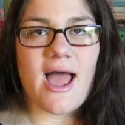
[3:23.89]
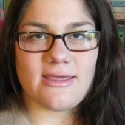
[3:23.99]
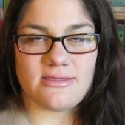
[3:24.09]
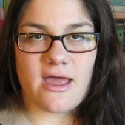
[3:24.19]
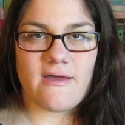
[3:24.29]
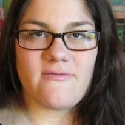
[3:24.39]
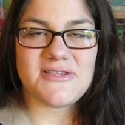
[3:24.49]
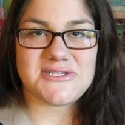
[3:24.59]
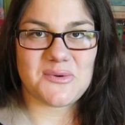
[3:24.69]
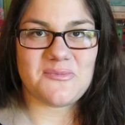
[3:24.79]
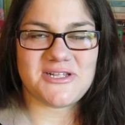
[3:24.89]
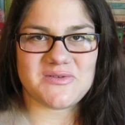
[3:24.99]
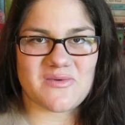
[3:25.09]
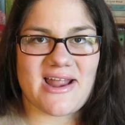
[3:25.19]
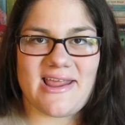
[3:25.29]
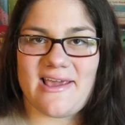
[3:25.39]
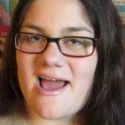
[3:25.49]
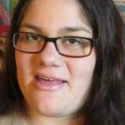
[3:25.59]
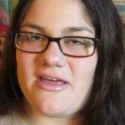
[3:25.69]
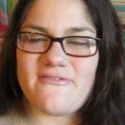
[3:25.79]
I love this woman's writing.
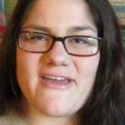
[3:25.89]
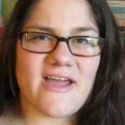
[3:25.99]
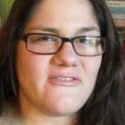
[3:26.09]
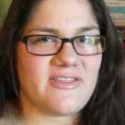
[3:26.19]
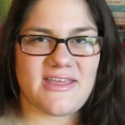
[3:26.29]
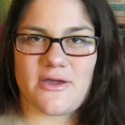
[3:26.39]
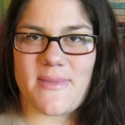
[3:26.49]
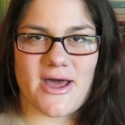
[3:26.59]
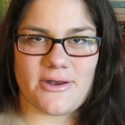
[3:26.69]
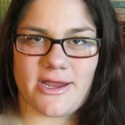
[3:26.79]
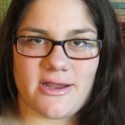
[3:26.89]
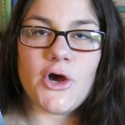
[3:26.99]
I love everything about it.